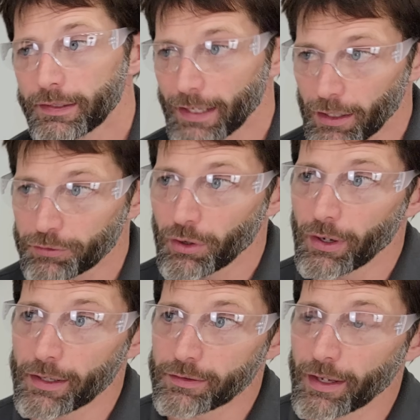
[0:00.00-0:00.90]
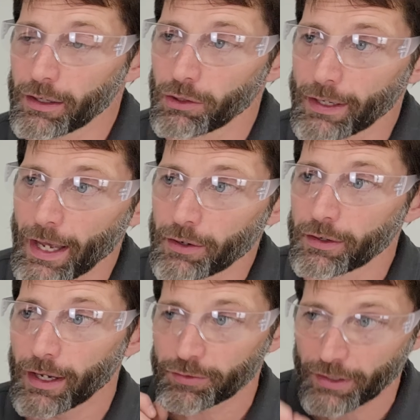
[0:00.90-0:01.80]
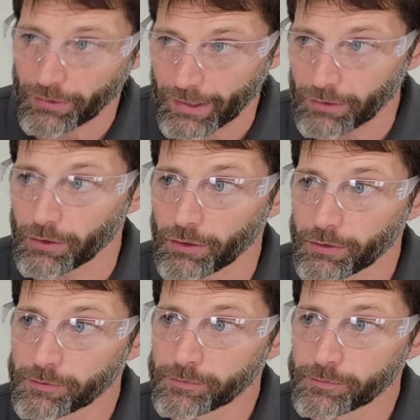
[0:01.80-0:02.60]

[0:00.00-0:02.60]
Now let's go ahead and take a look at our next air handler.